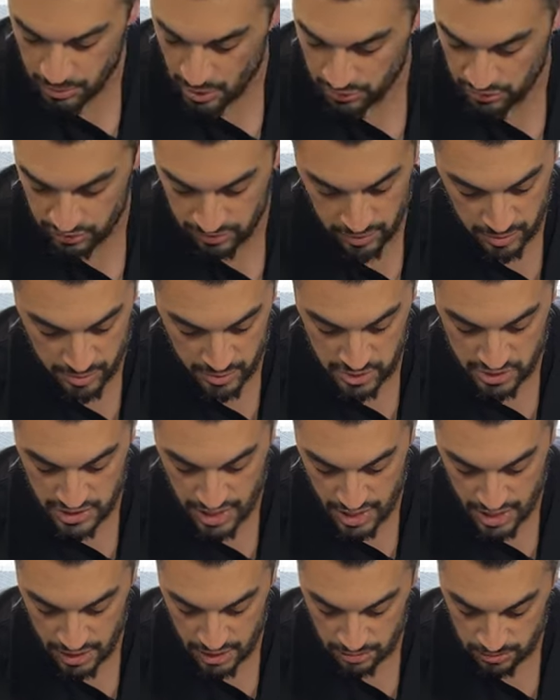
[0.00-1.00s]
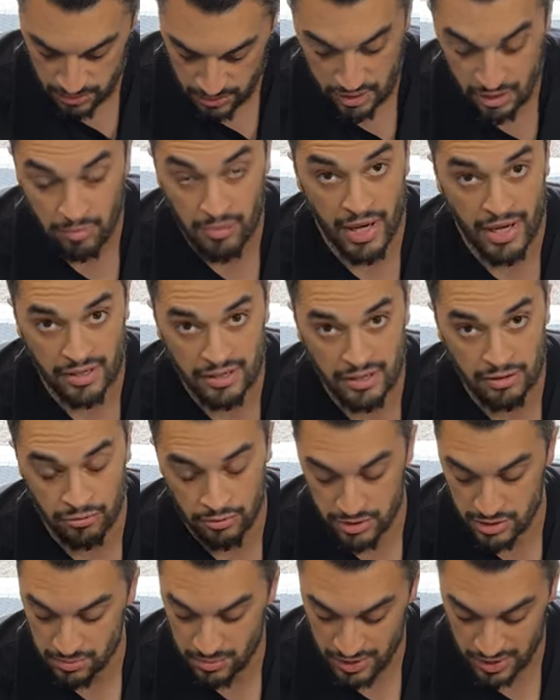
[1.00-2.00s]
Both of them are same, the main
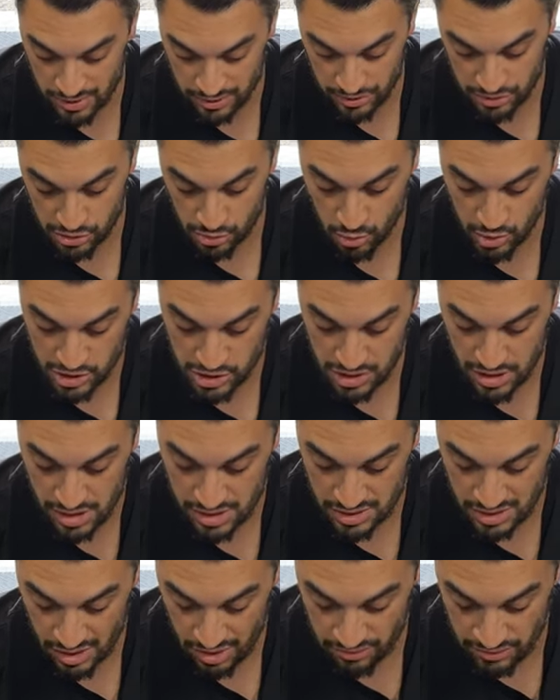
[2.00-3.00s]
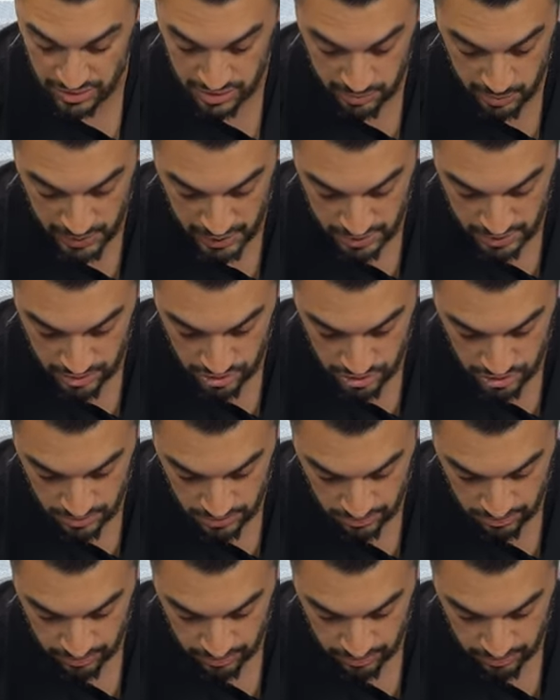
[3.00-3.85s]
difference being the squishiness of the sponge.